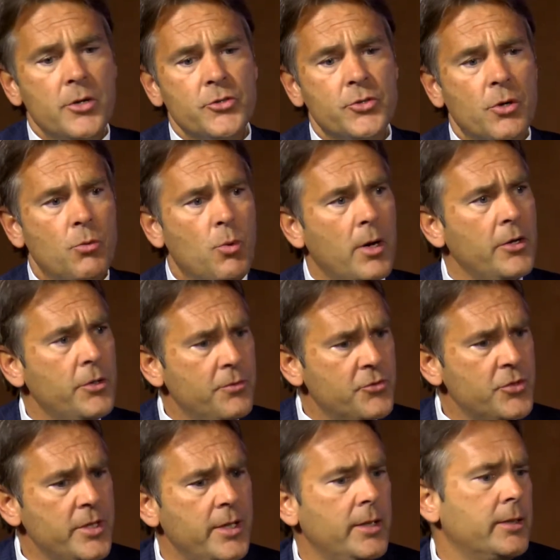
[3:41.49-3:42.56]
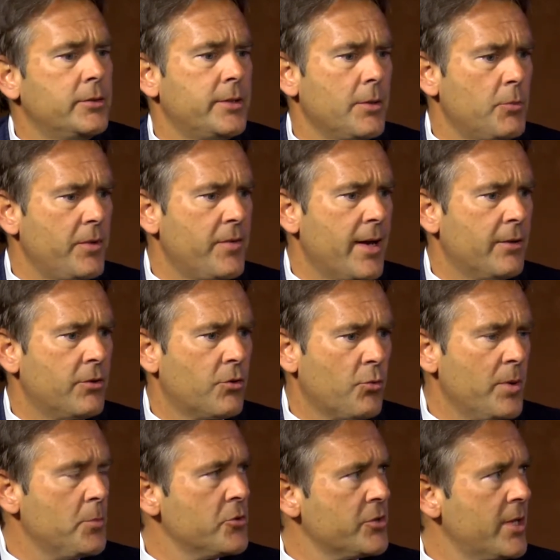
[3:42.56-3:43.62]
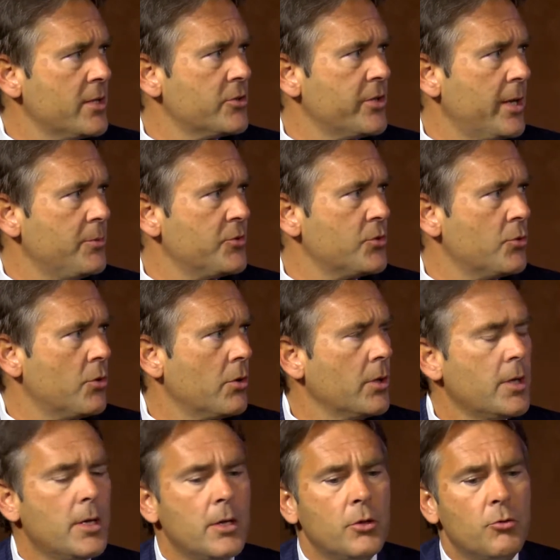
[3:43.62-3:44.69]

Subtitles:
So what you've seen is that we've had 3% same store